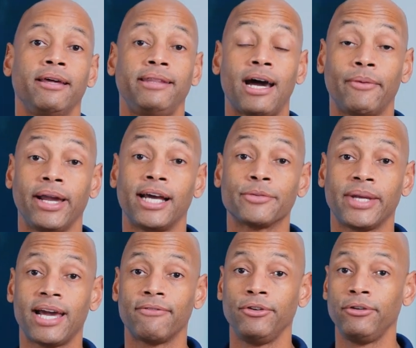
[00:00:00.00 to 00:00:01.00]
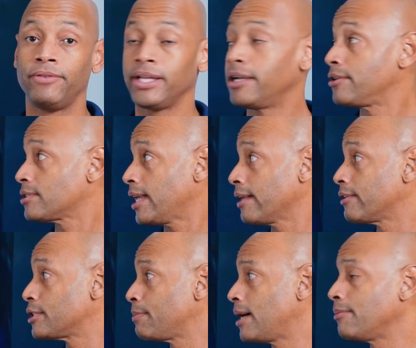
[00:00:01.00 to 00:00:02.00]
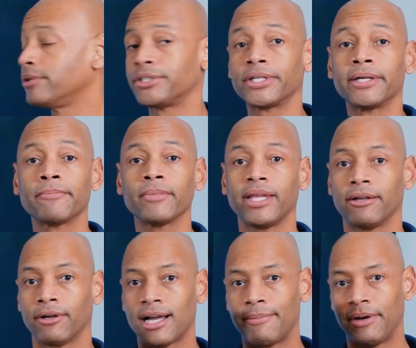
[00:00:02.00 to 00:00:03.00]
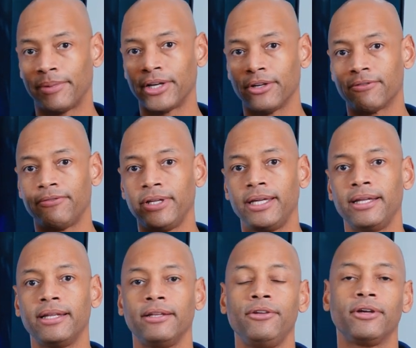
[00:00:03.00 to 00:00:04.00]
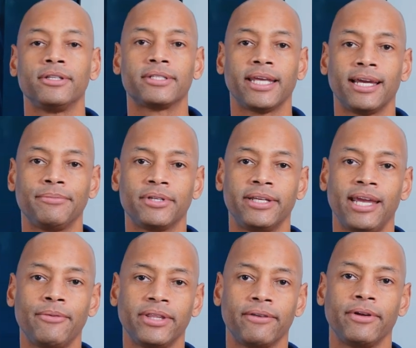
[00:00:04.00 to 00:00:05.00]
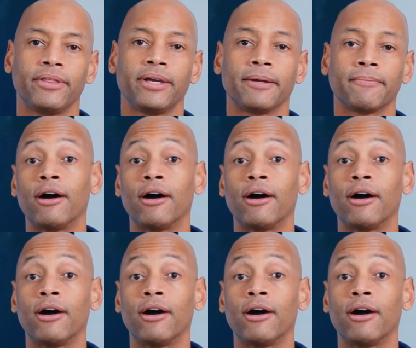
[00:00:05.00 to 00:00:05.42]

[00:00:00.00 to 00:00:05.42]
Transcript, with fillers: That way, as we have new videos like this publishing, it'll come up on your feed and you can stay up to date with everything.